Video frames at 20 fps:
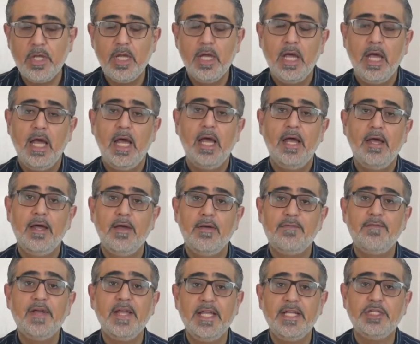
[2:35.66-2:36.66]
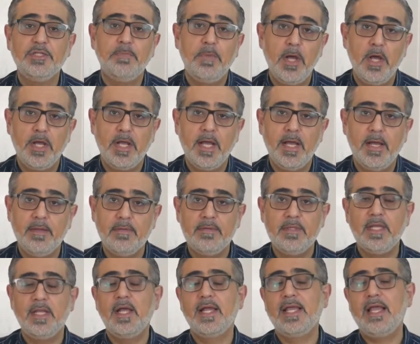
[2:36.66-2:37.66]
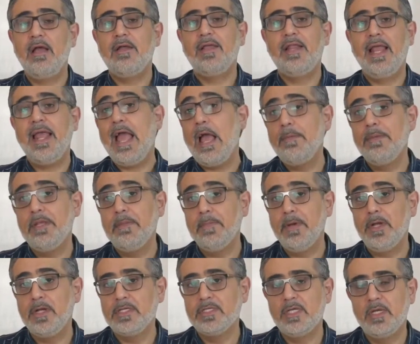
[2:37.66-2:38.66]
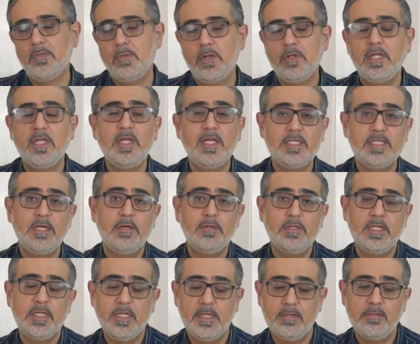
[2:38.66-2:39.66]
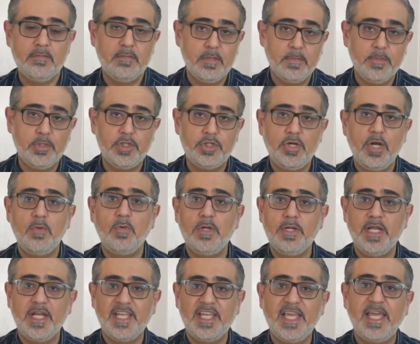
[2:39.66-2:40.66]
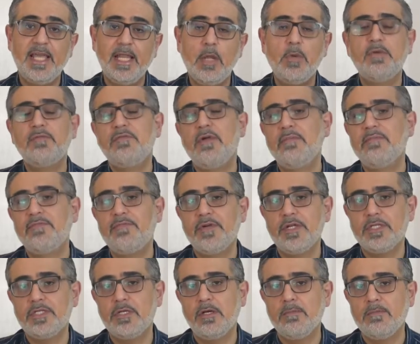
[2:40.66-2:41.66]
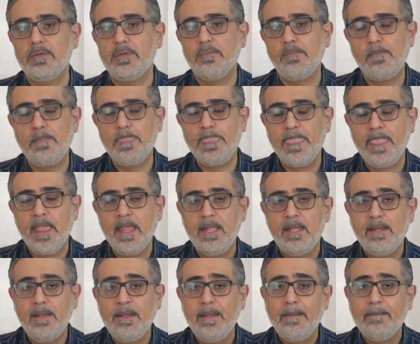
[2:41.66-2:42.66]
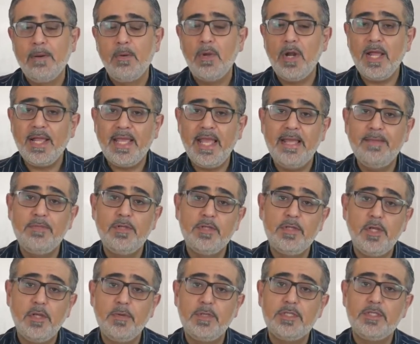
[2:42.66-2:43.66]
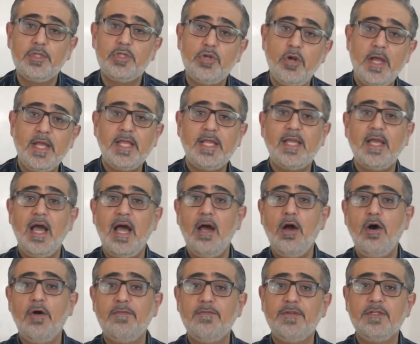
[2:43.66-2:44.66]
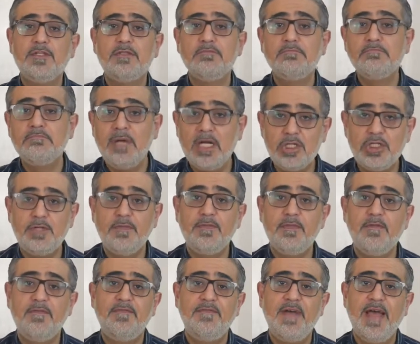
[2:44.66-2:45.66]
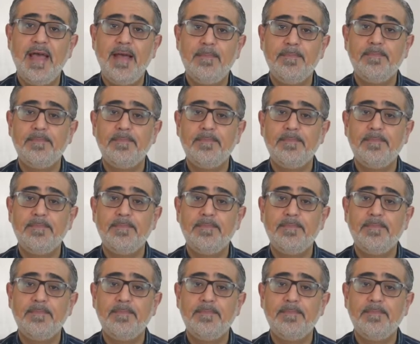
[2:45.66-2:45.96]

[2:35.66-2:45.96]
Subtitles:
for each burger. Then I calculate how many burgers I want, and I tell the butcher I want a kilo of rump, for example. But what I get him to do is to try and cut off as much of the fat